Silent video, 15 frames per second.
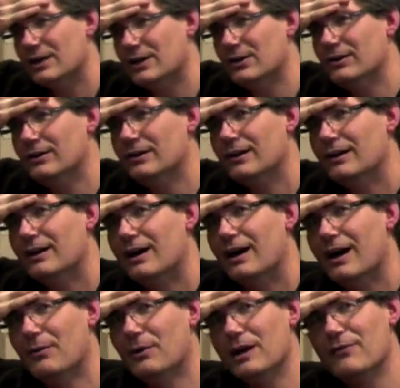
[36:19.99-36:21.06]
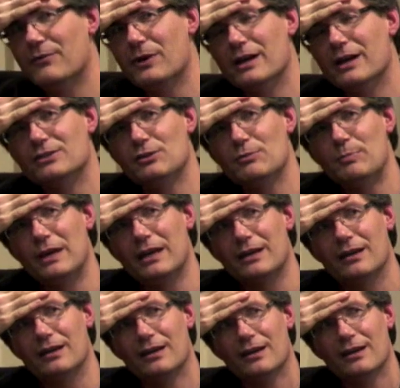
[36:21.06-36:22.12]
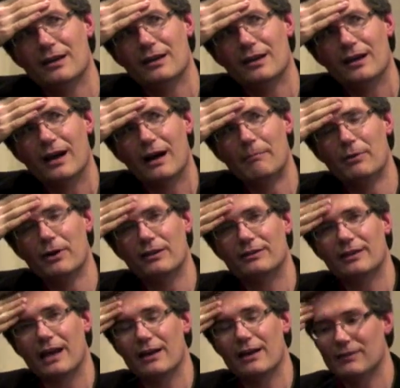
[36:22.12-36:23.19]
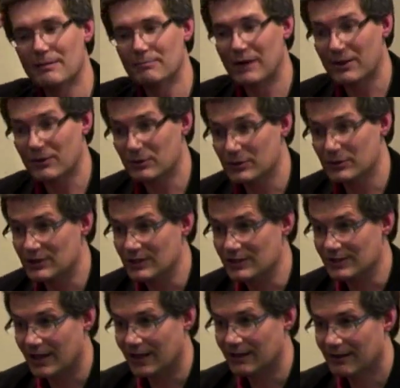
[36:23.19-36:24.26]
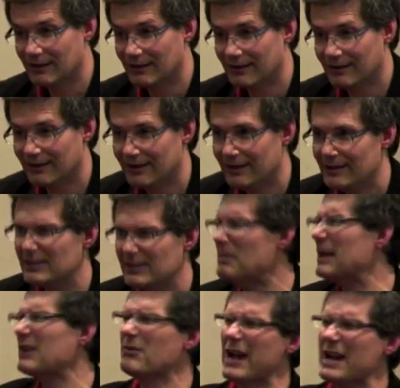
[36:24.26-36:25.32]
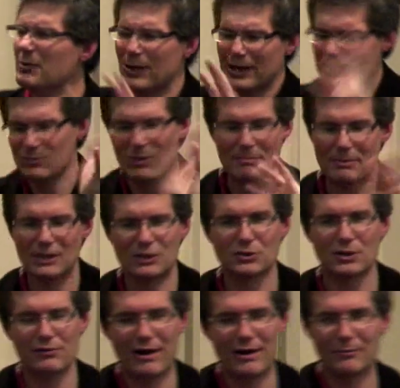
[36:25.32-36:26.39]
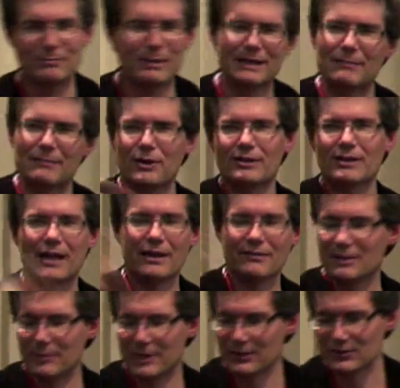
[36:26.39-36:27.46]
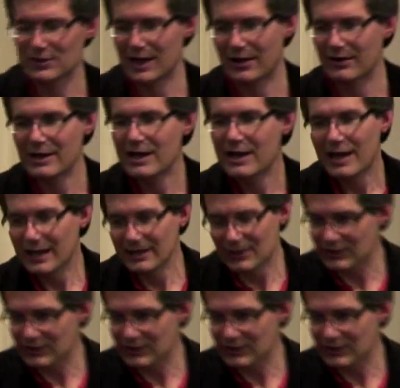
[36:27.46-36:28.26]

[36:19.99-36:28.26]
So I want everyone to pick a birthday of their brother or sister. Don't pick a random one because you won't pick a truly random. Pick a birthday of someone else you know.